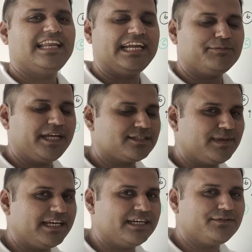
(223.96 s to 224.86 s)
Let me
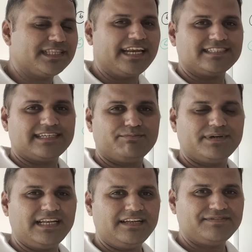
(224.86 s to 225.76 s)
explain it with an
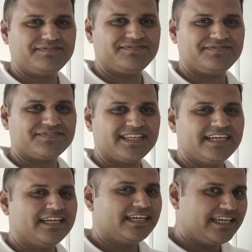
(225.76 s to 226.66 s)
example.
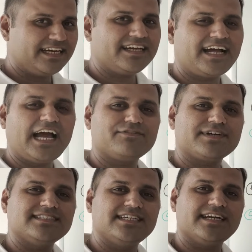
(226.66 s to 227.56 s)
Here I have
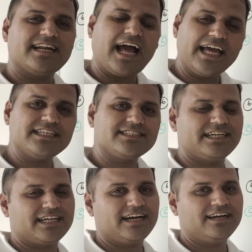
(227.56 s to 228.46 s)
considered iris
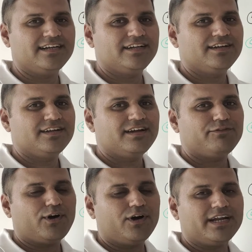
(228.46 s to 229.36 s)
data
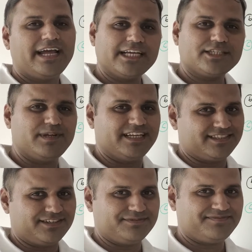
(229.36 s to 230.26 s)
for
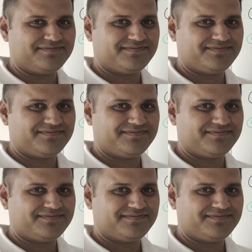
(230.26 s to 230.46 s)
explanation.